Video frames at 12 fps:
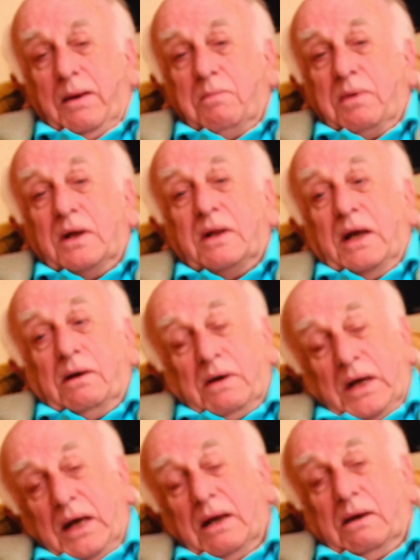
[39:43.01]
But there
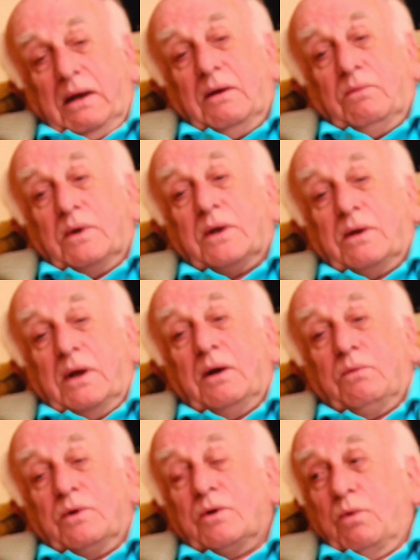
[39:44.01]
again, it was
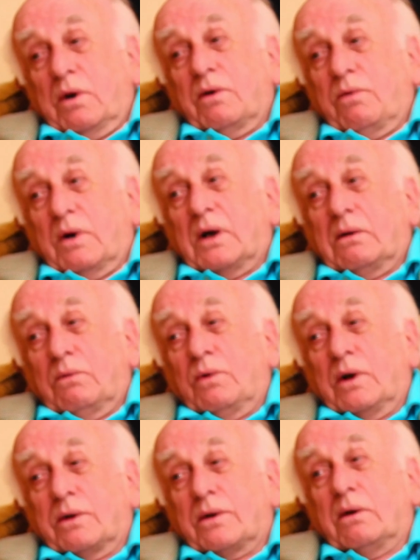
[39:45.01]
worthwhile,
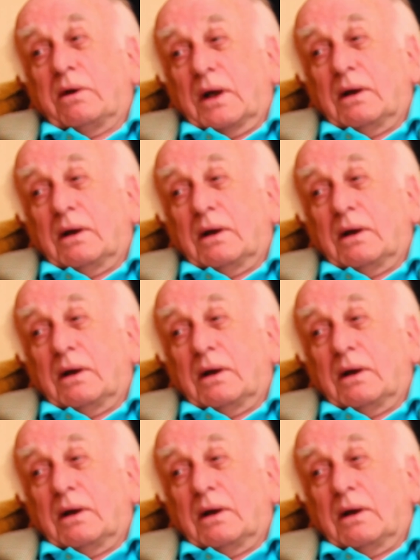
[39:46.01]
worth doing.